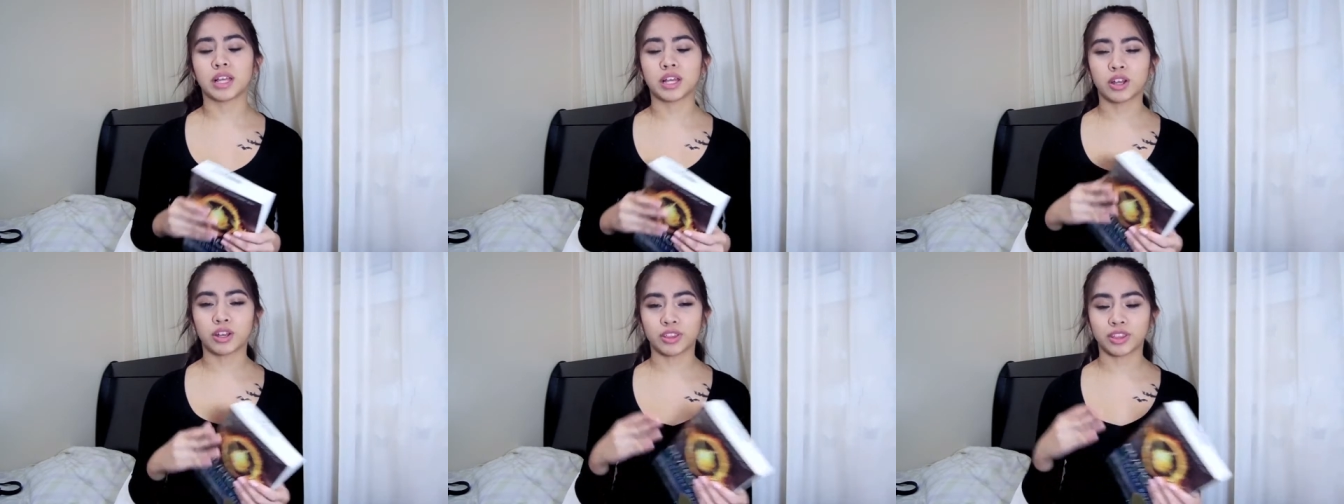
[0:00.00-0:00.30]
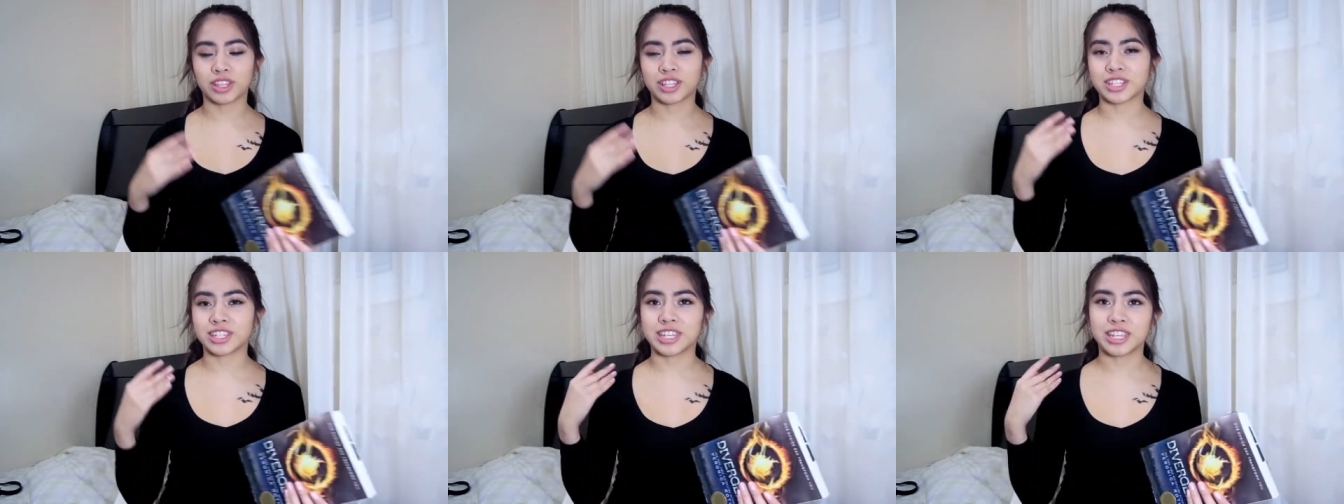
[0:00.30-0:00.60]
Like,
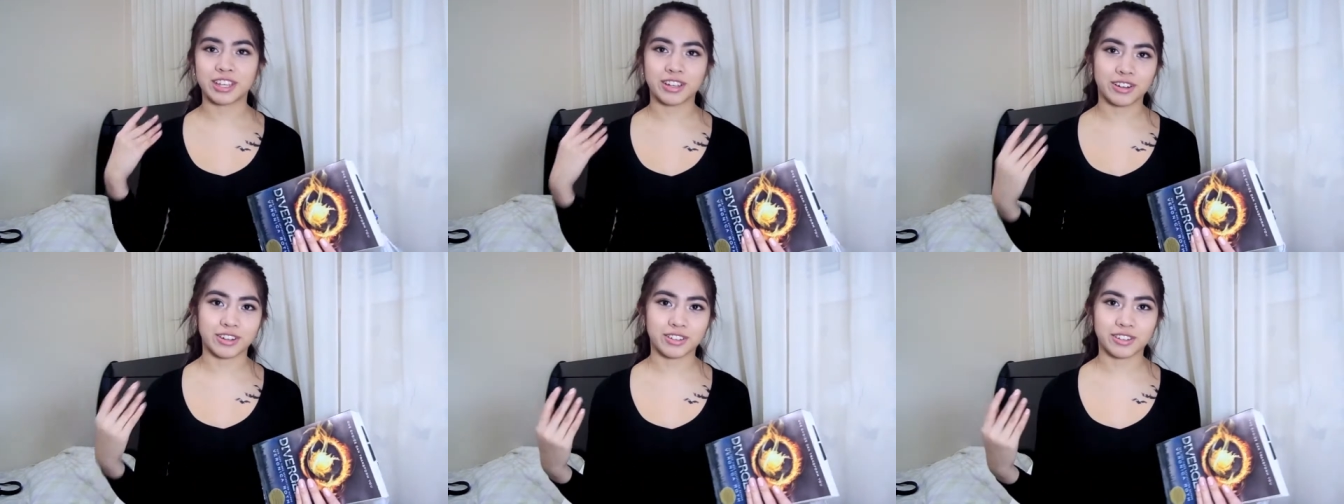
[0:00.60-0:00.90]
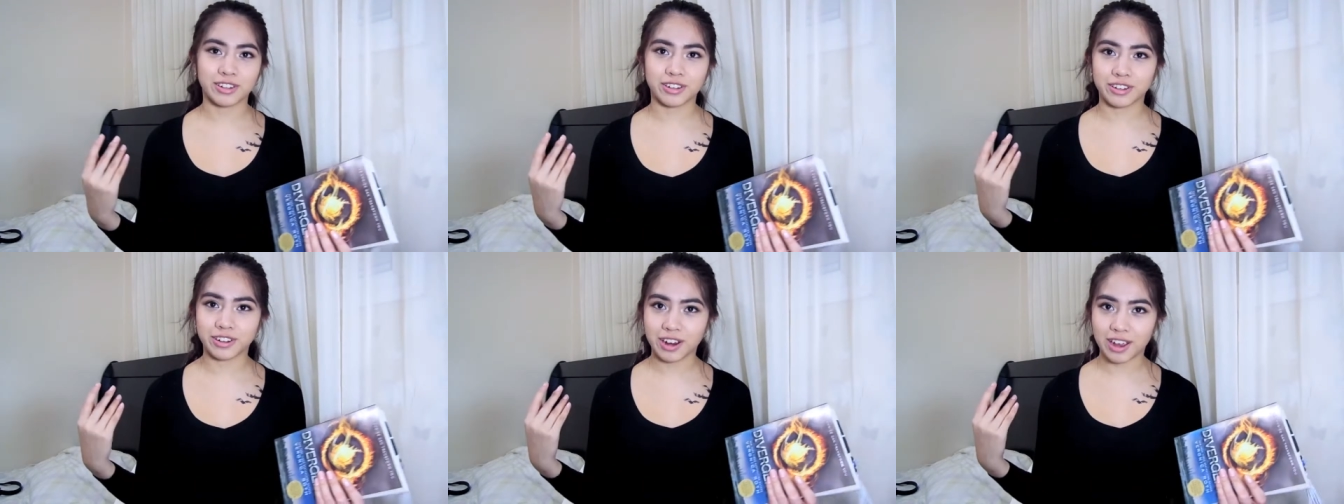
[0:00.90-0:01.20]

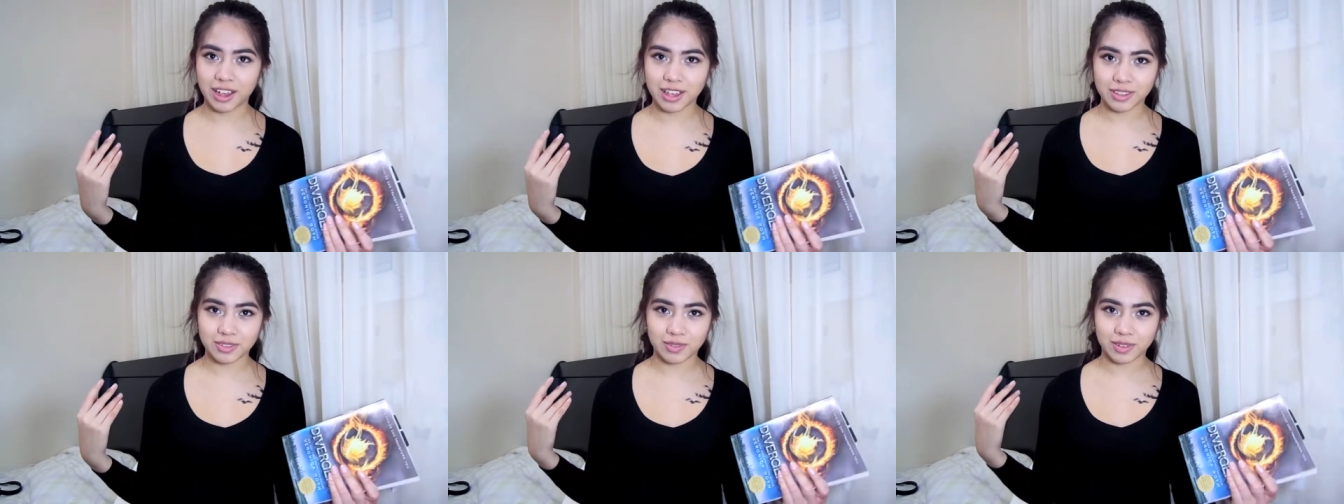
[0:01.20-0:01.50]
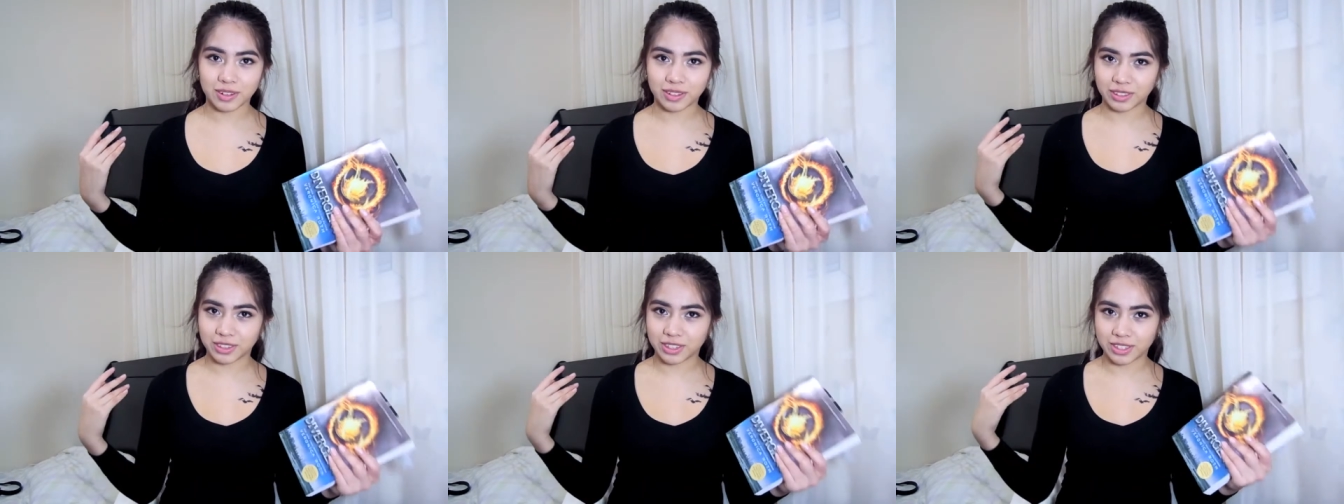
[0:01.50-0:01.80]
tears in her eyes
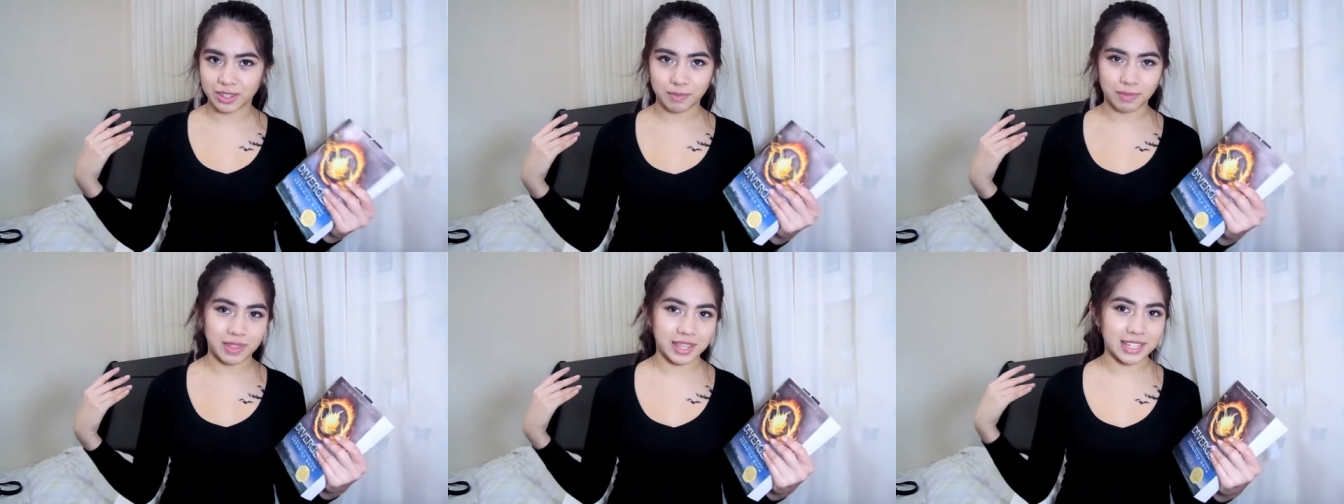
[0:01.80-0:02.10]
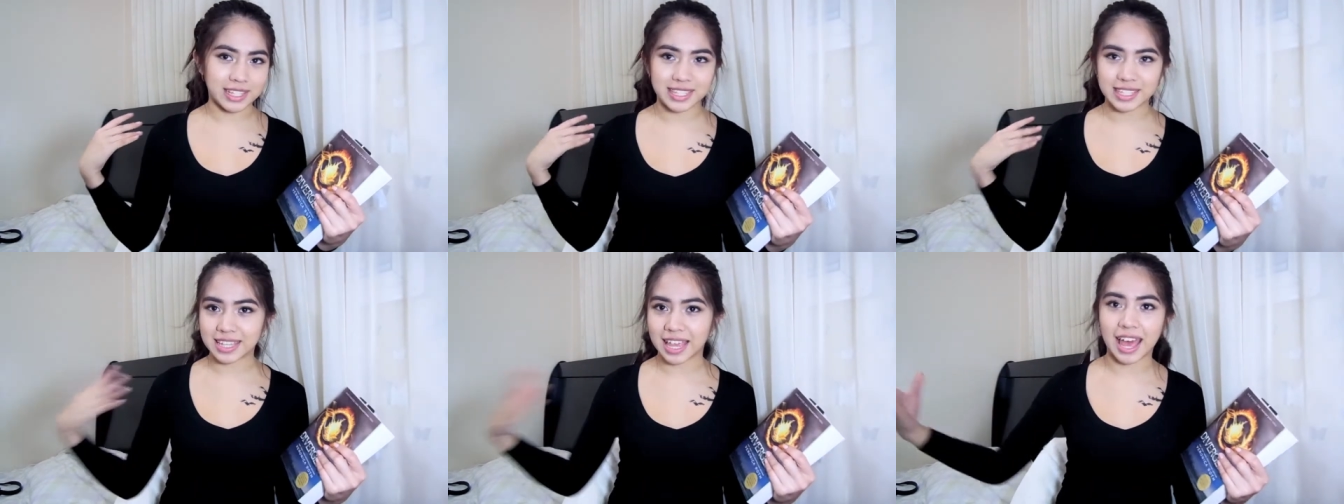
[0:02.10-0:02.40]
when
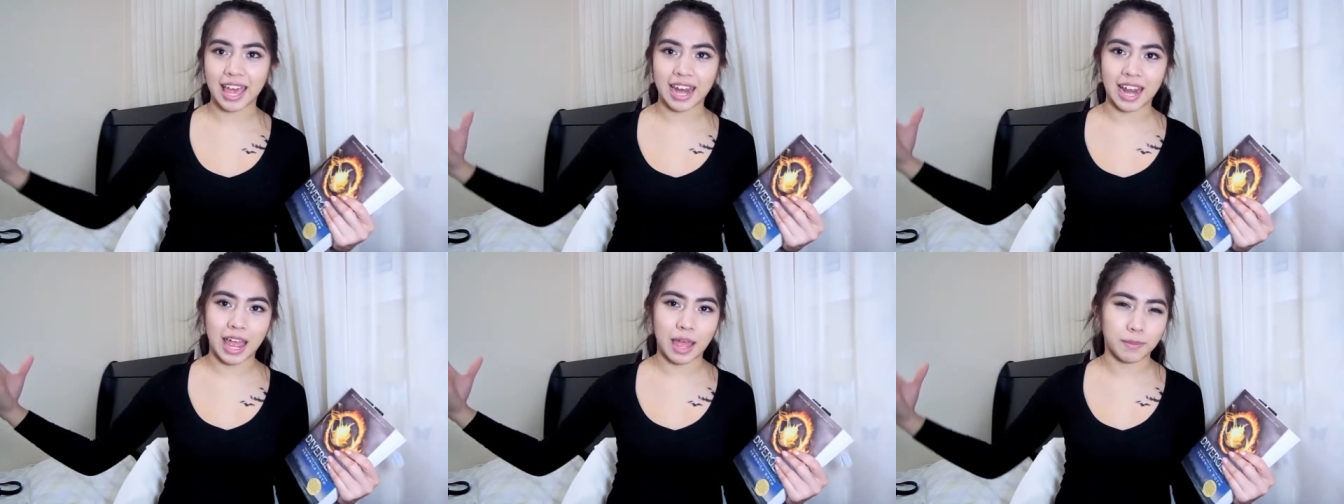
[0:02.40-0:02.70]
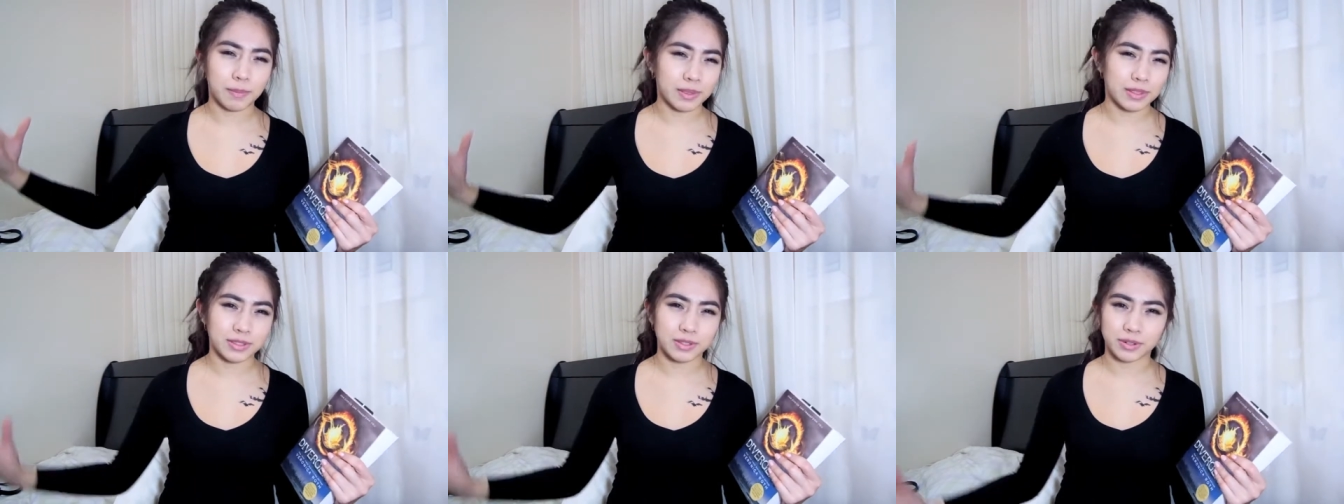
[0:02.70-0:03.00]
something sad
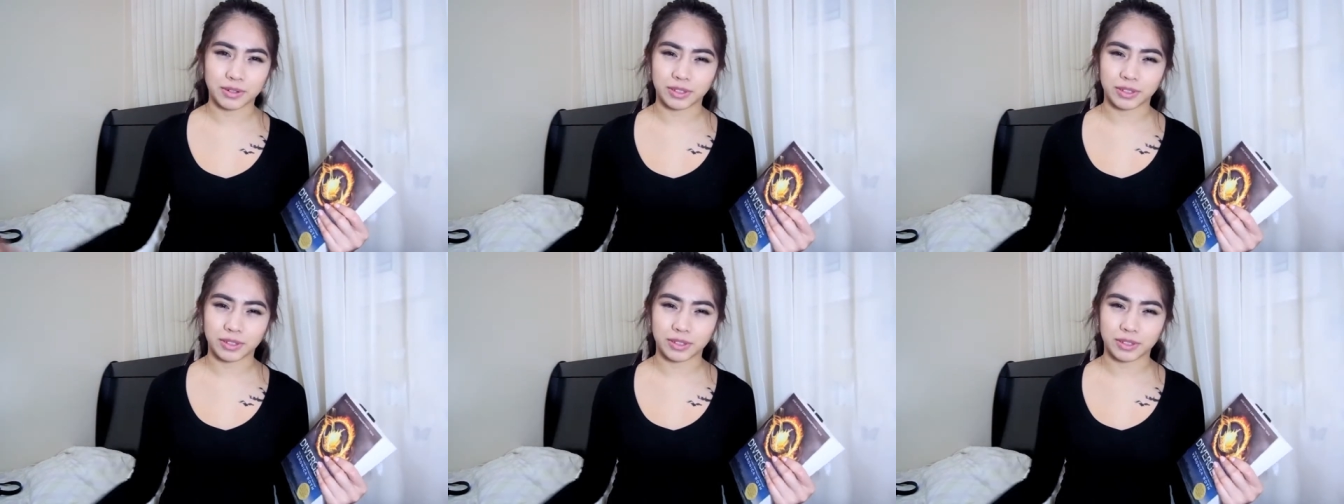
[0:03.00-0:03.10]
happens,